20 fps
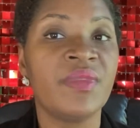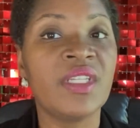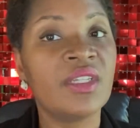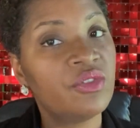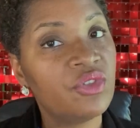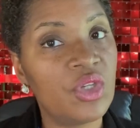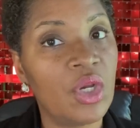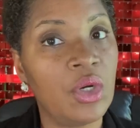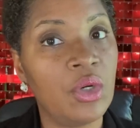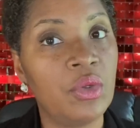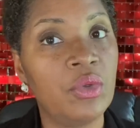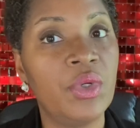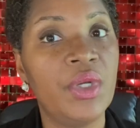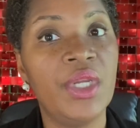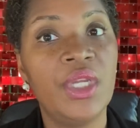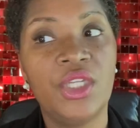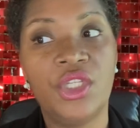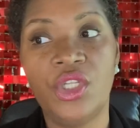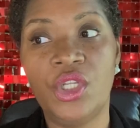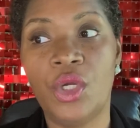So,
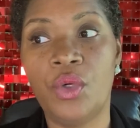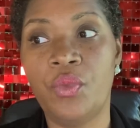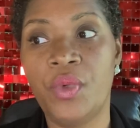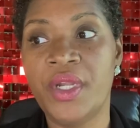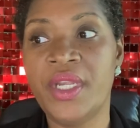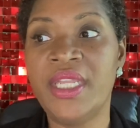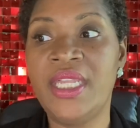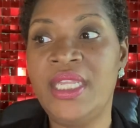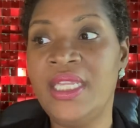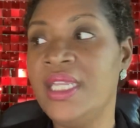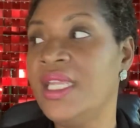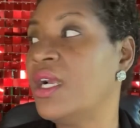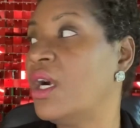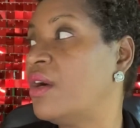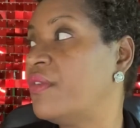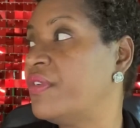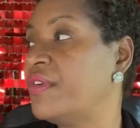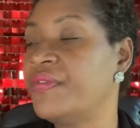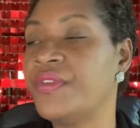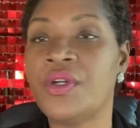you know, we're eating
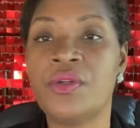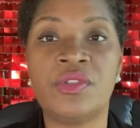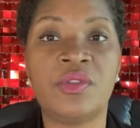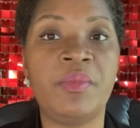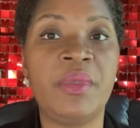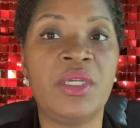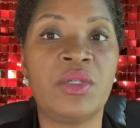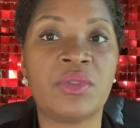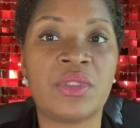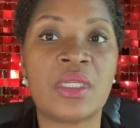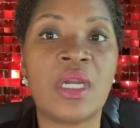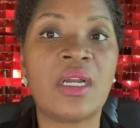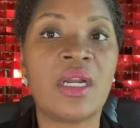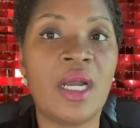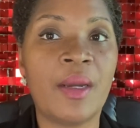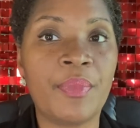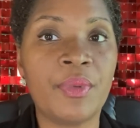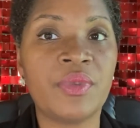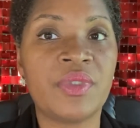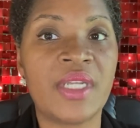off of those meals a
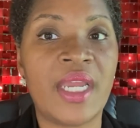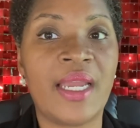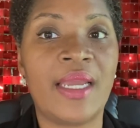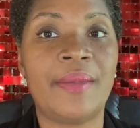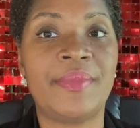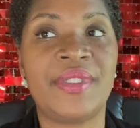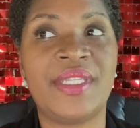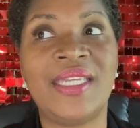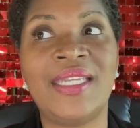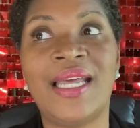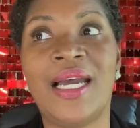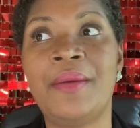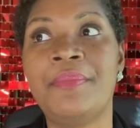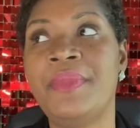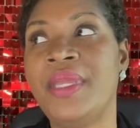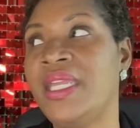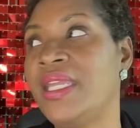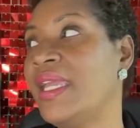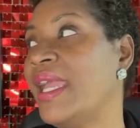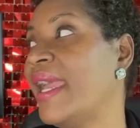couple times. And I
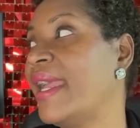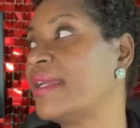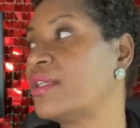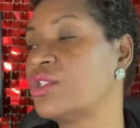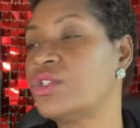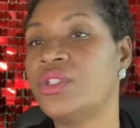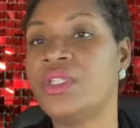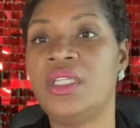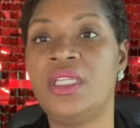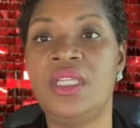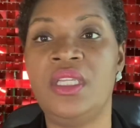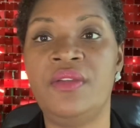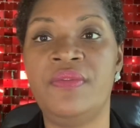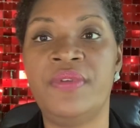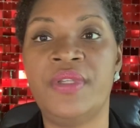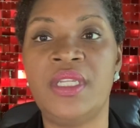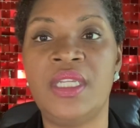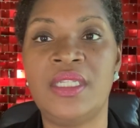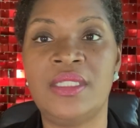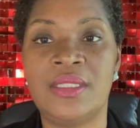may actually
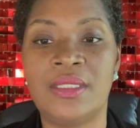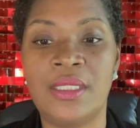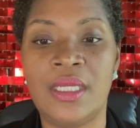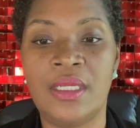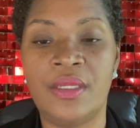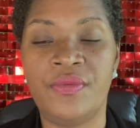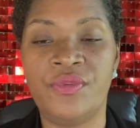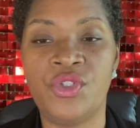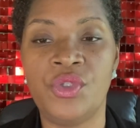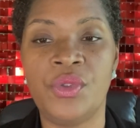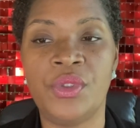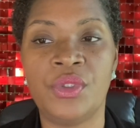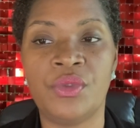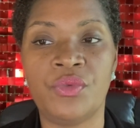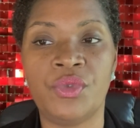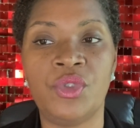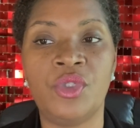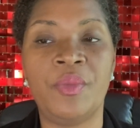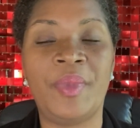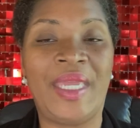even, instead of doing the
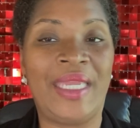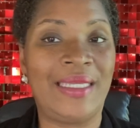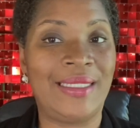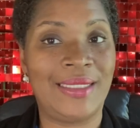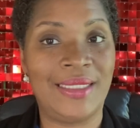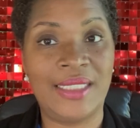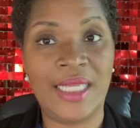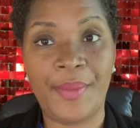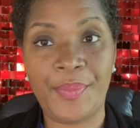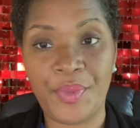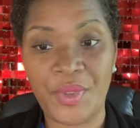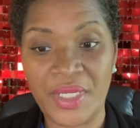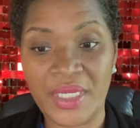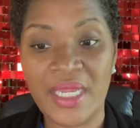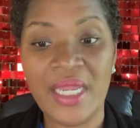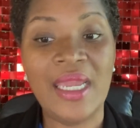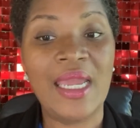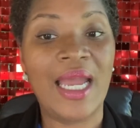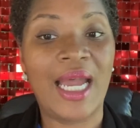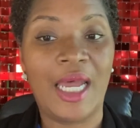rutabaga separate,
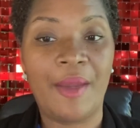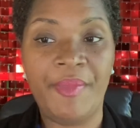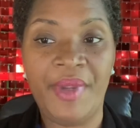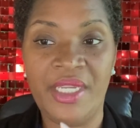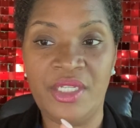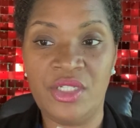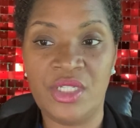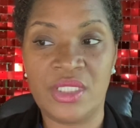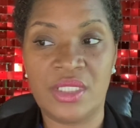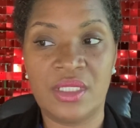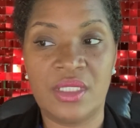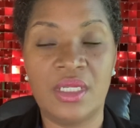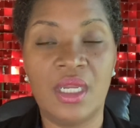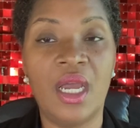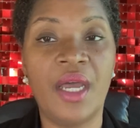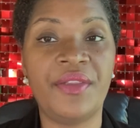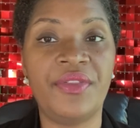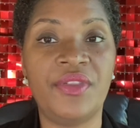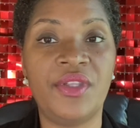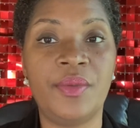I may just
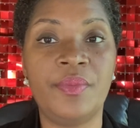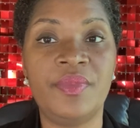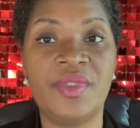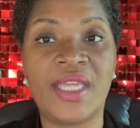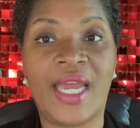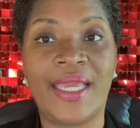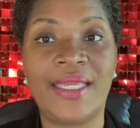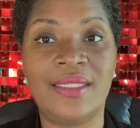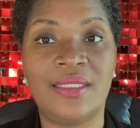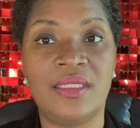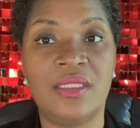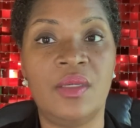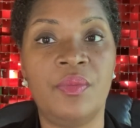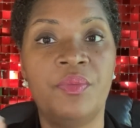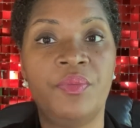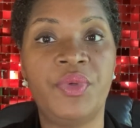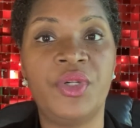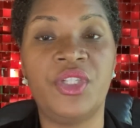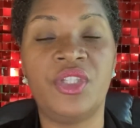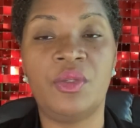cut them, dice them,
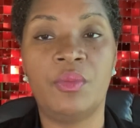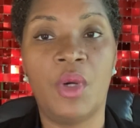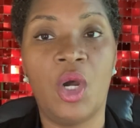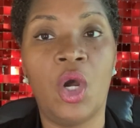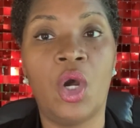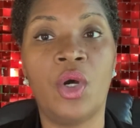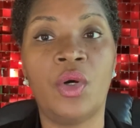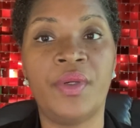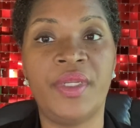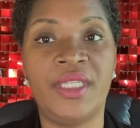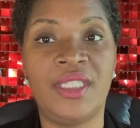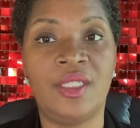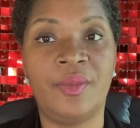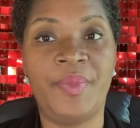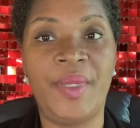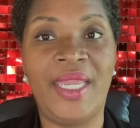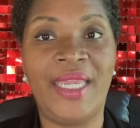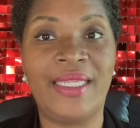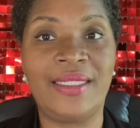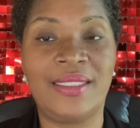put them all in the
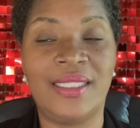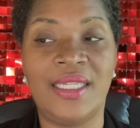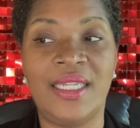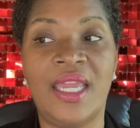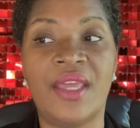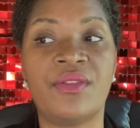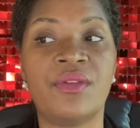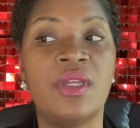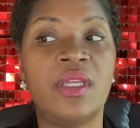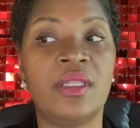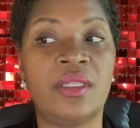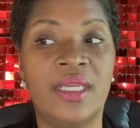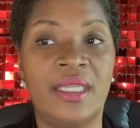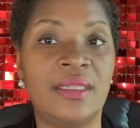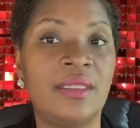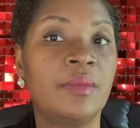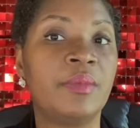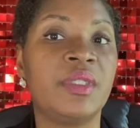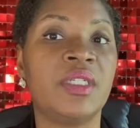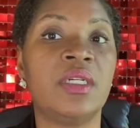pan together and let
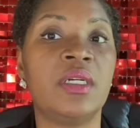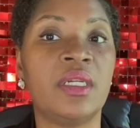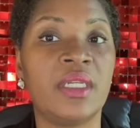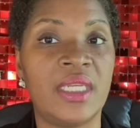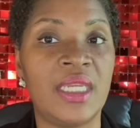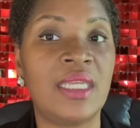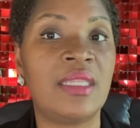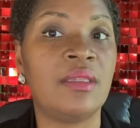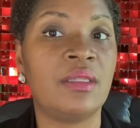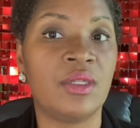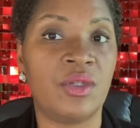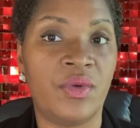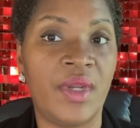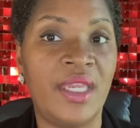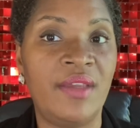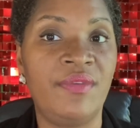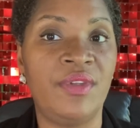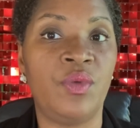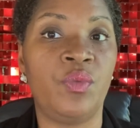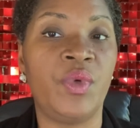them cook in the
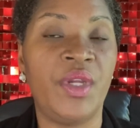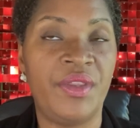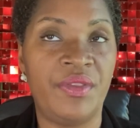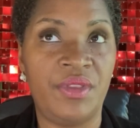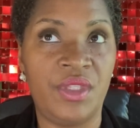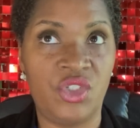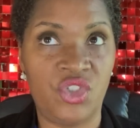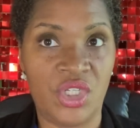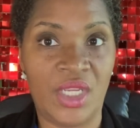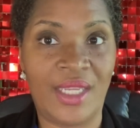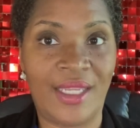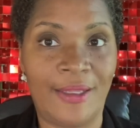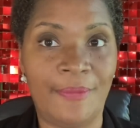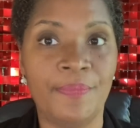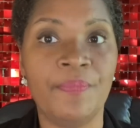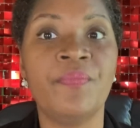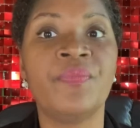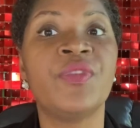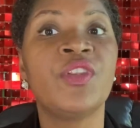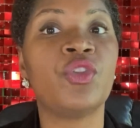gravy with the chicken.
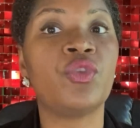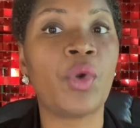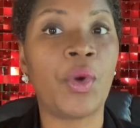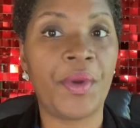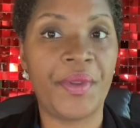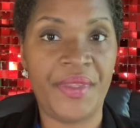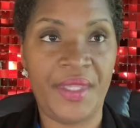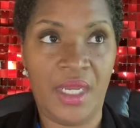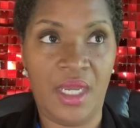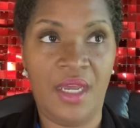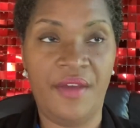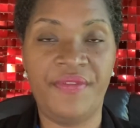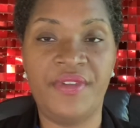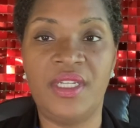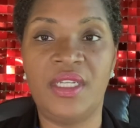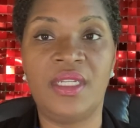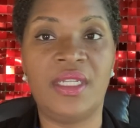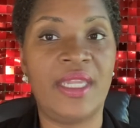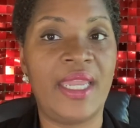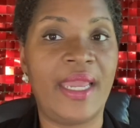Throw it in the oven
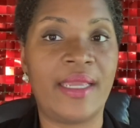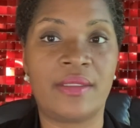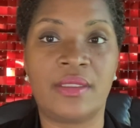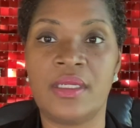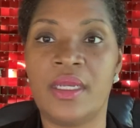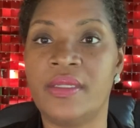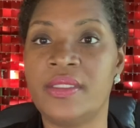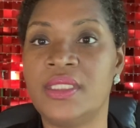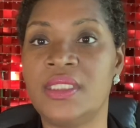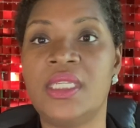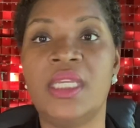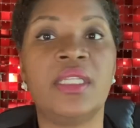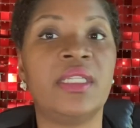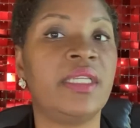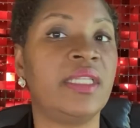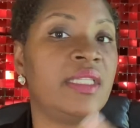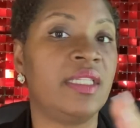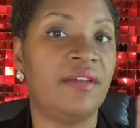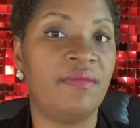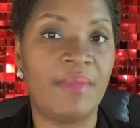in a cast iron skillet
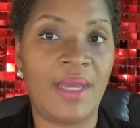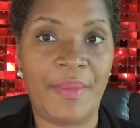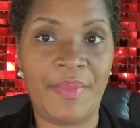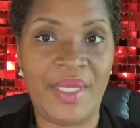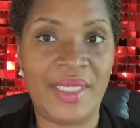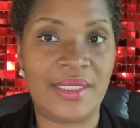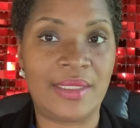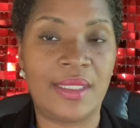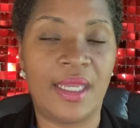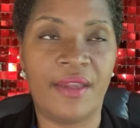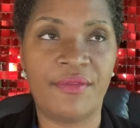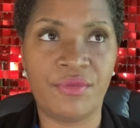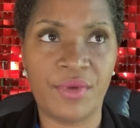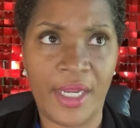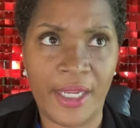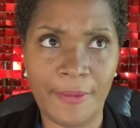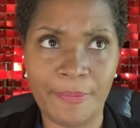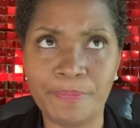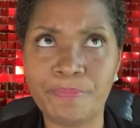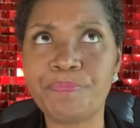and live my best life,
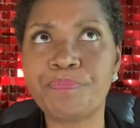right?